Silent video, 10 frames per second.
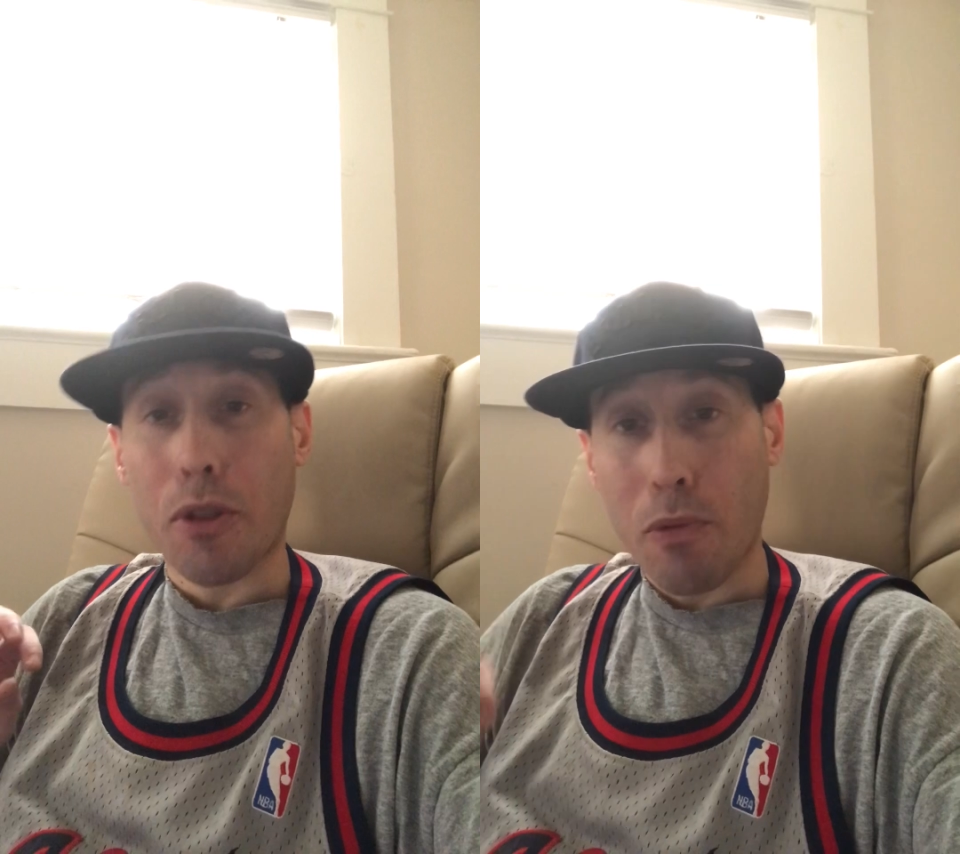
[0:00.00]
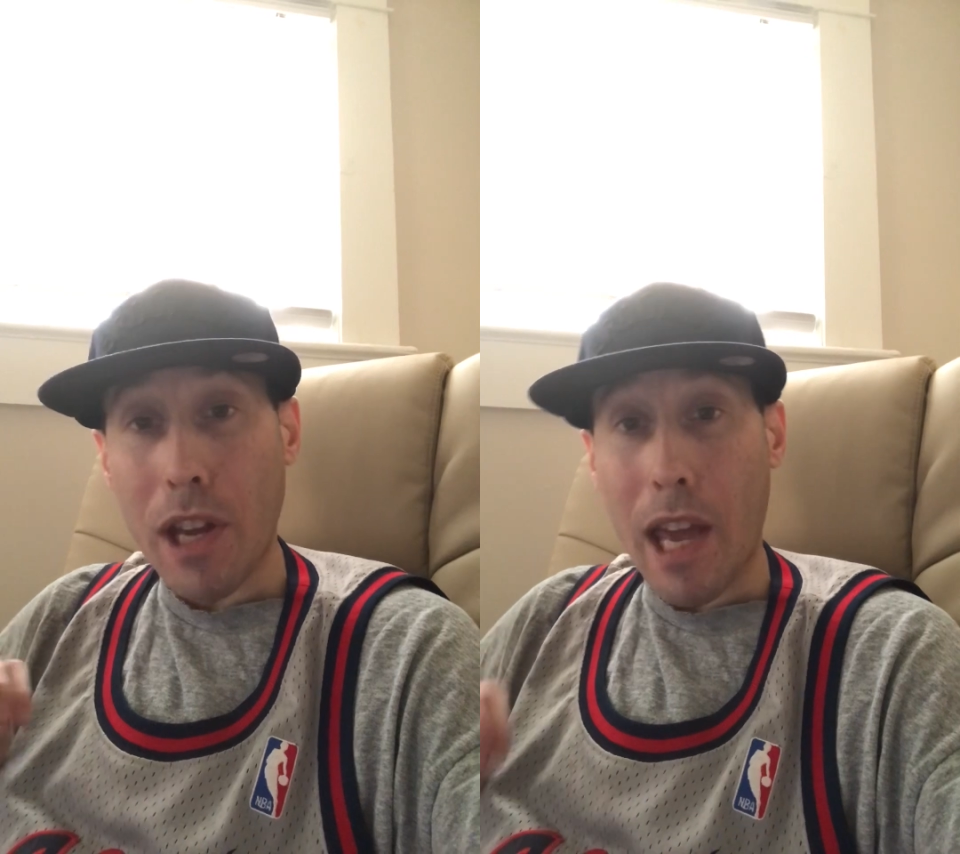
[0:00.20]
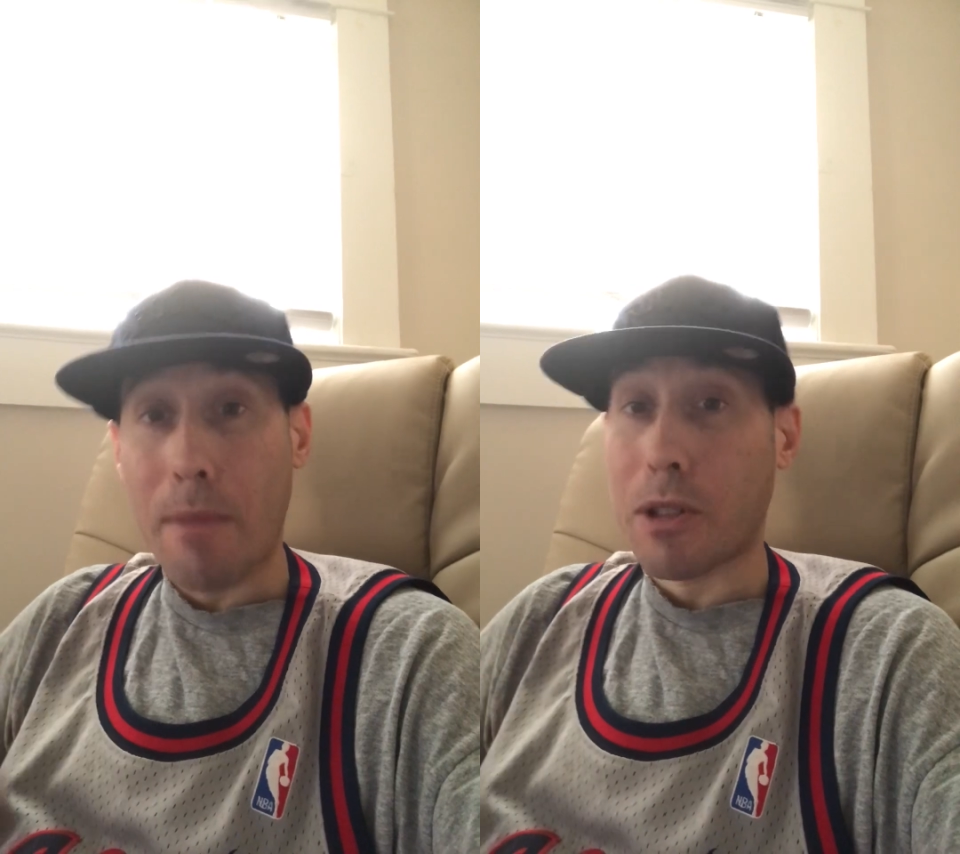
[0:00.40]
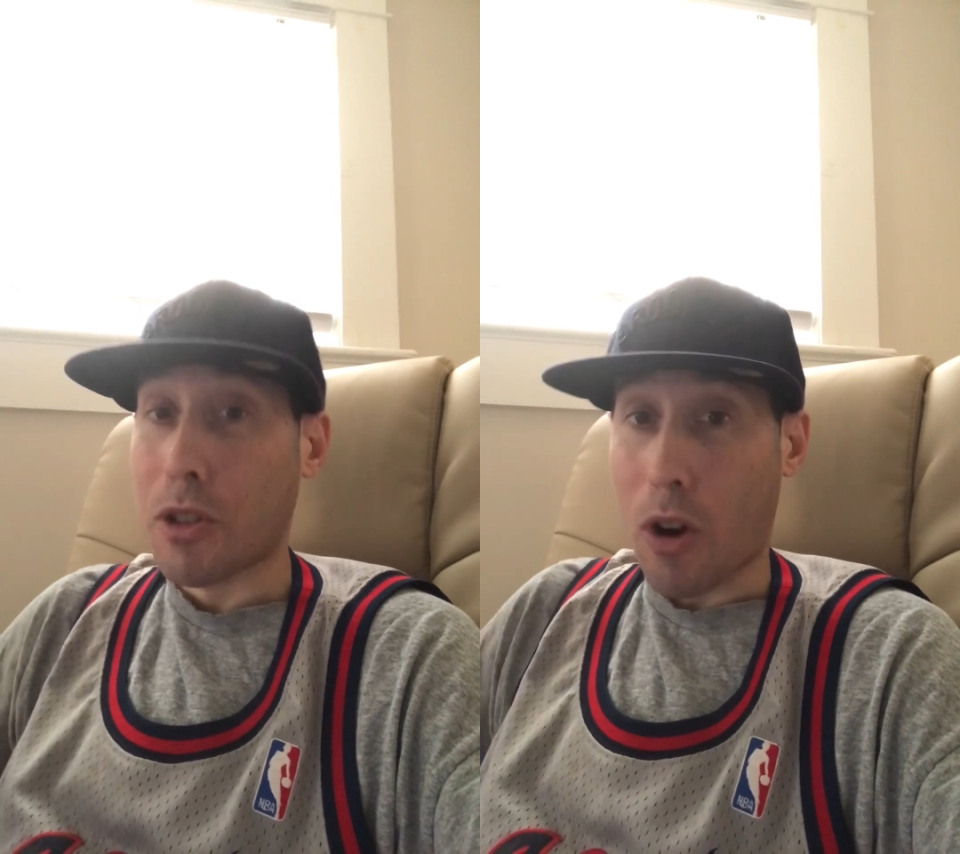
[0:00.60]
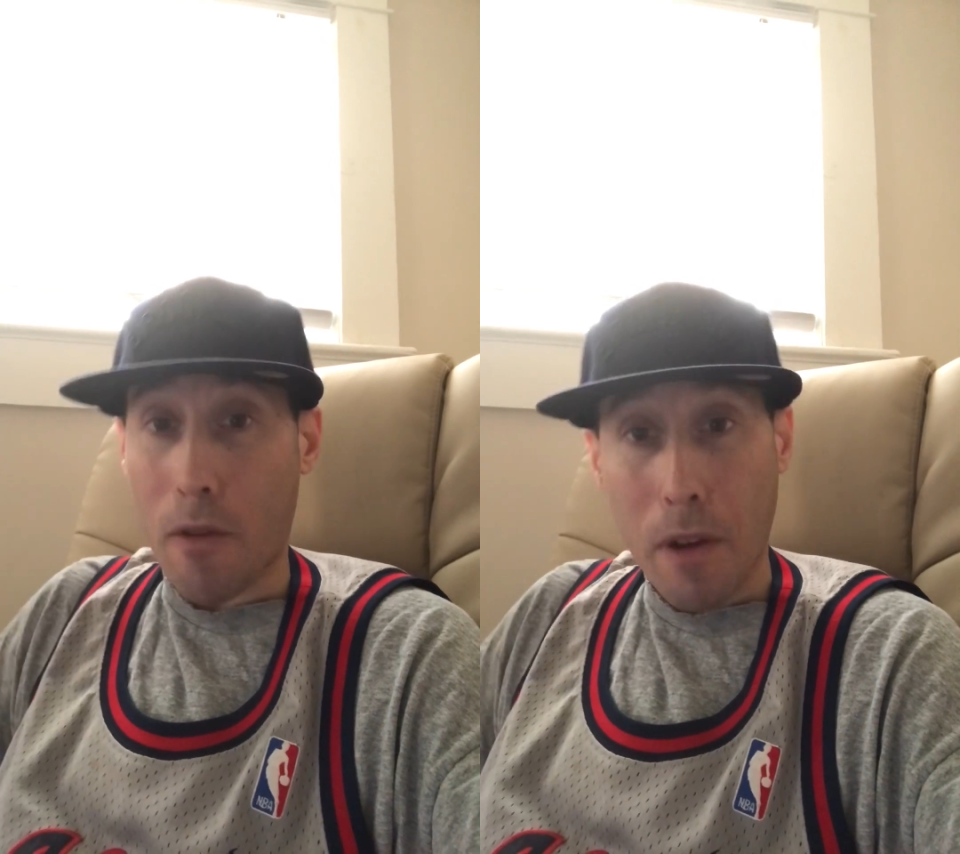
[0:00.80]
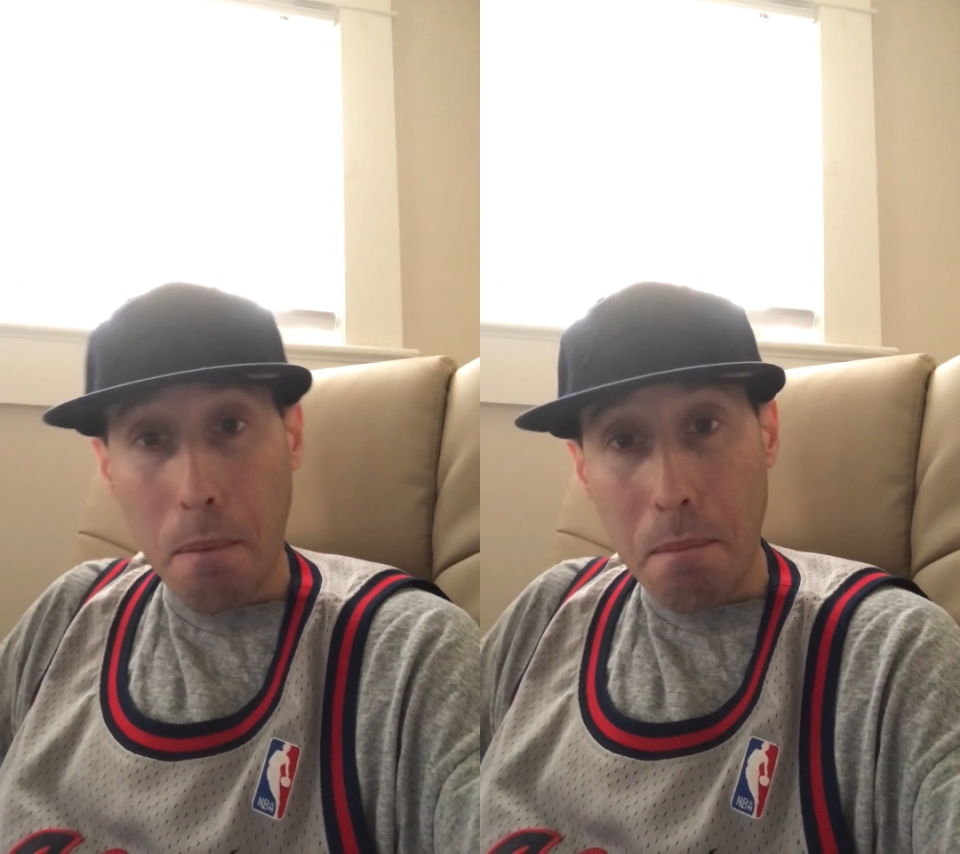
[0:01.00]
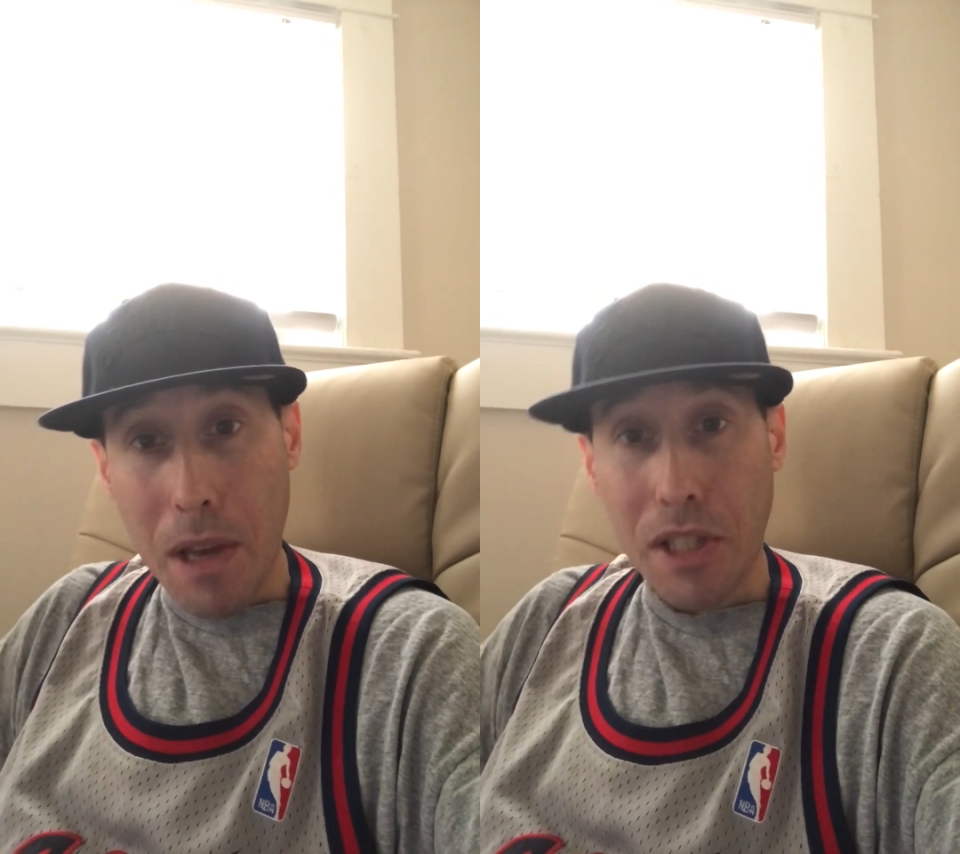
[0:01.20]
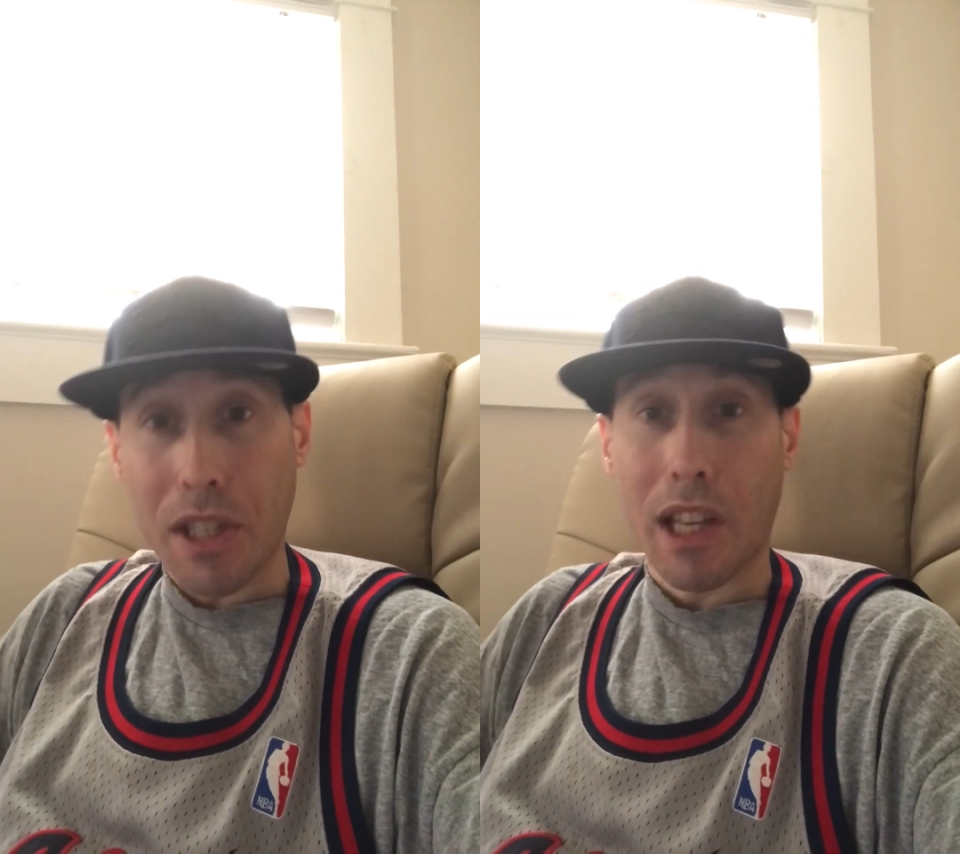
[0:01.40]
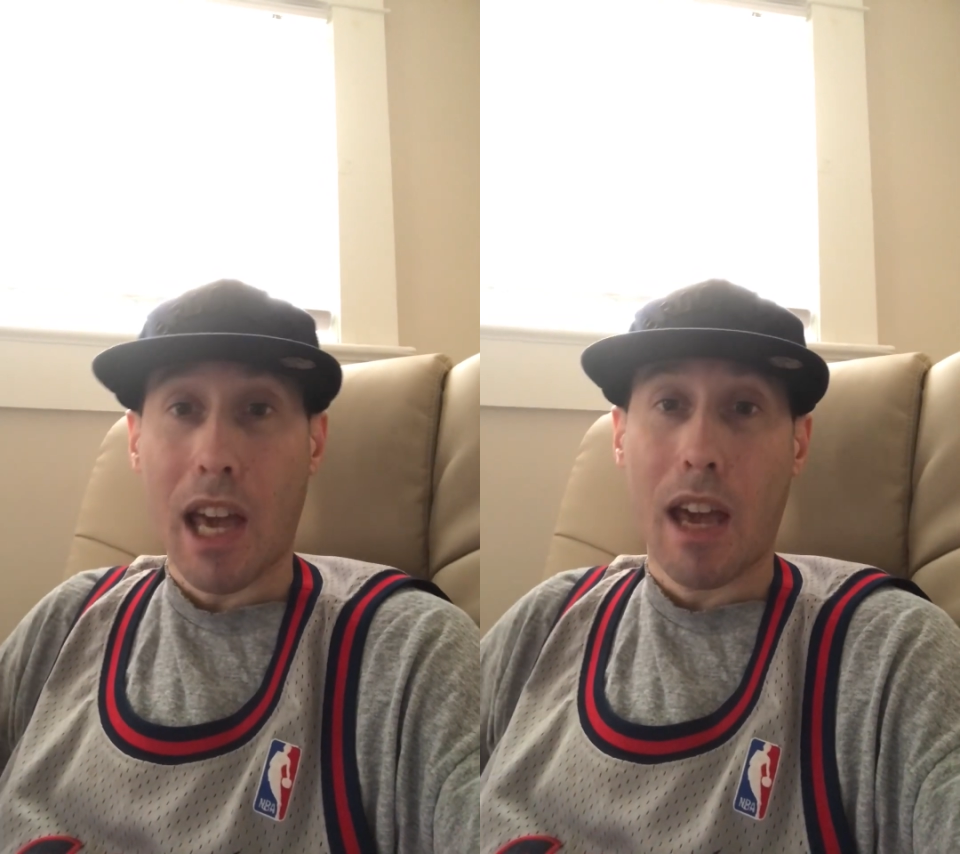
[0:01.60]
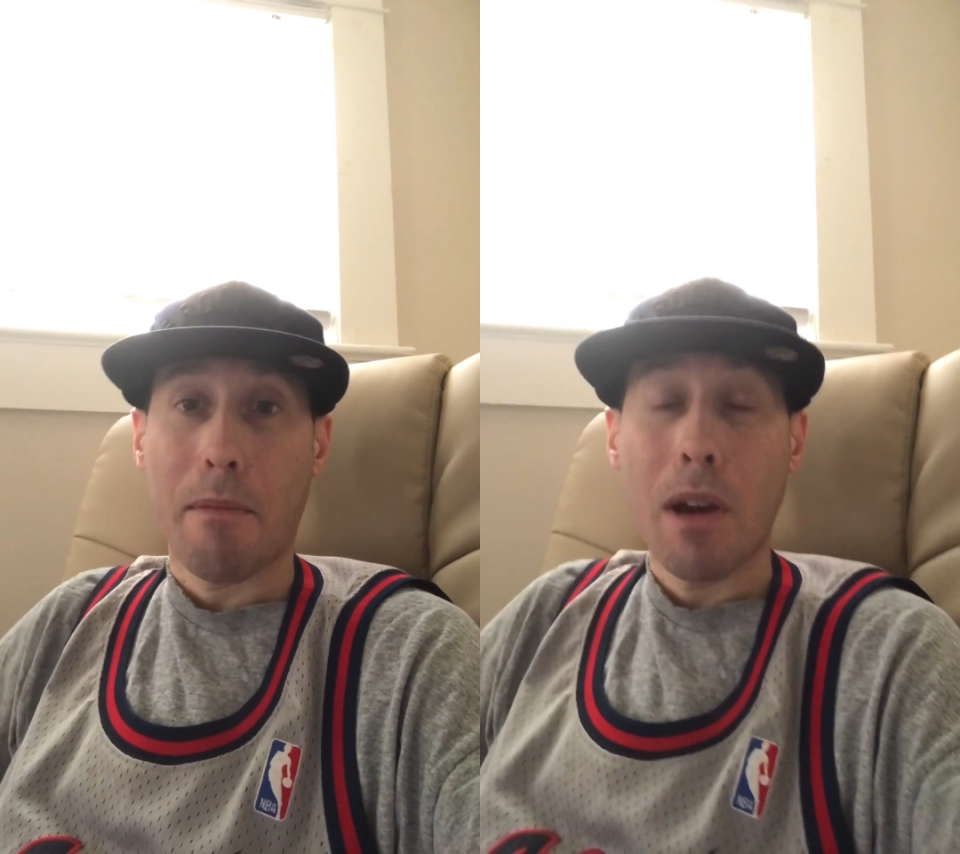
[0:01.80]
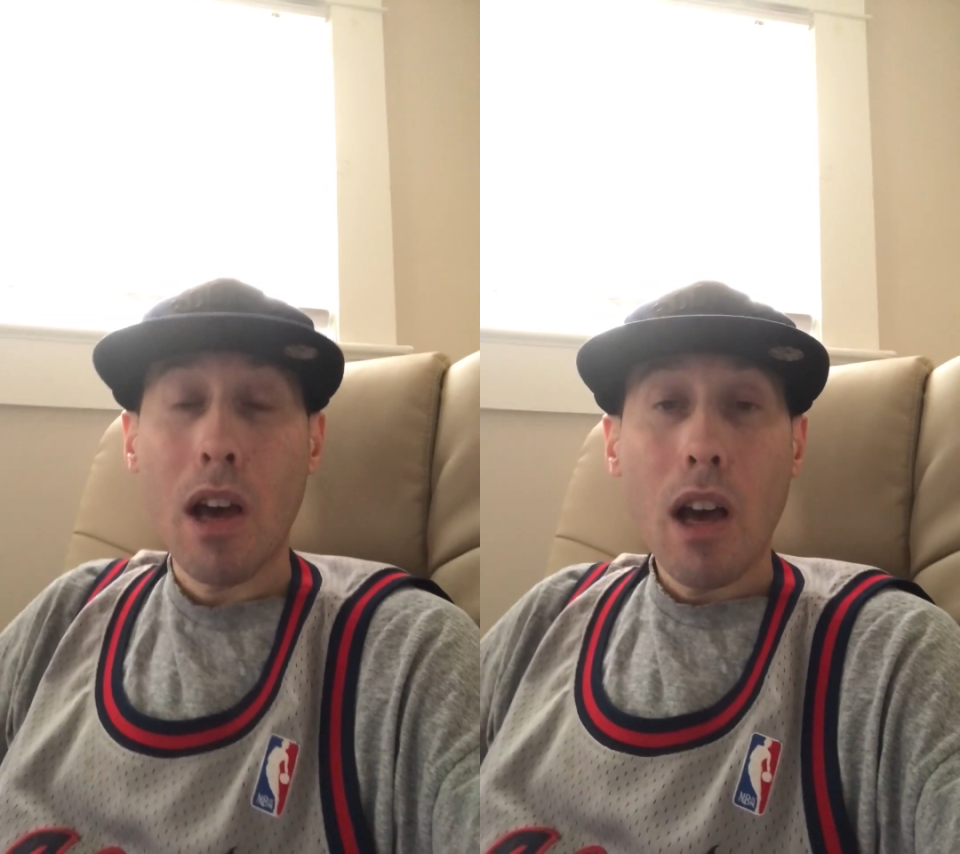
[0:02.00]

Three games, because Irving missed the game